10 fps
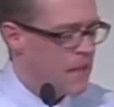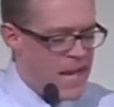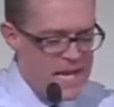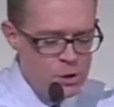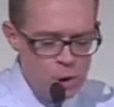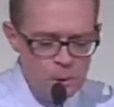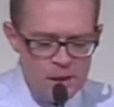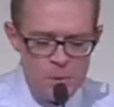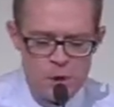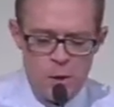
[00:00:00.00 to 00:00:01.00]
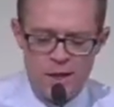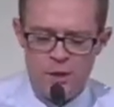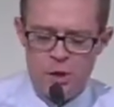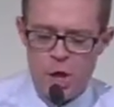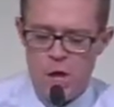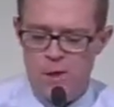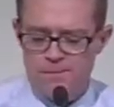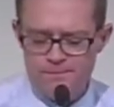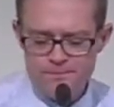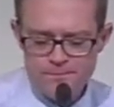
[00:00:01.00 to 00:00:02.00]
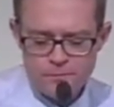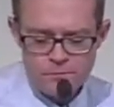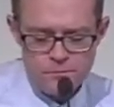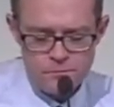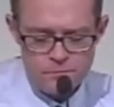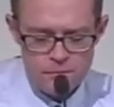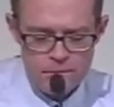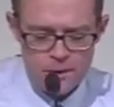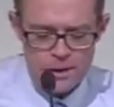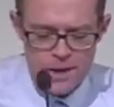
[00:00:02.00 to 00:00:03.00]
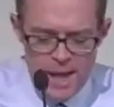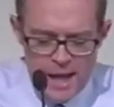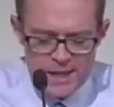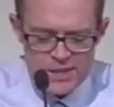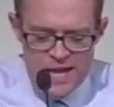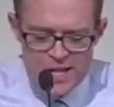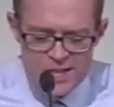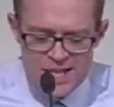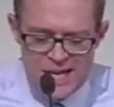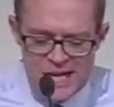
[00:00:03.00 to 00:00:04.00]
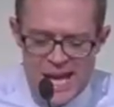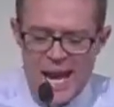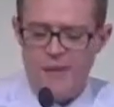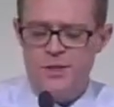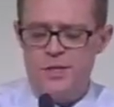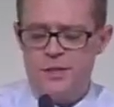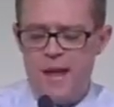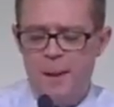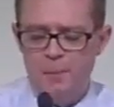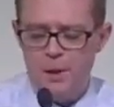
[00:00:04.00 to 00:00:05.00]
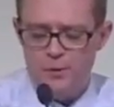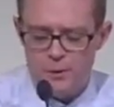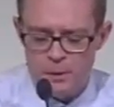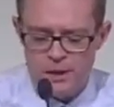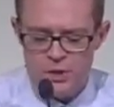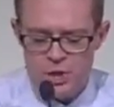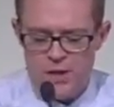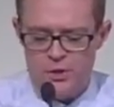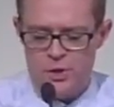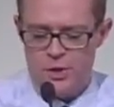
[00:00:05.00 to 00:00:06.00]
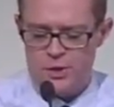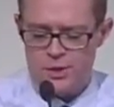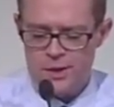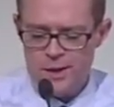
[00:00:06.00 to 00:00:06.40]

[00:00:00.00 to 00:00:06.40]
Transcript: He knew what he was going to do. And it says that he cleansed the temple of the money changers.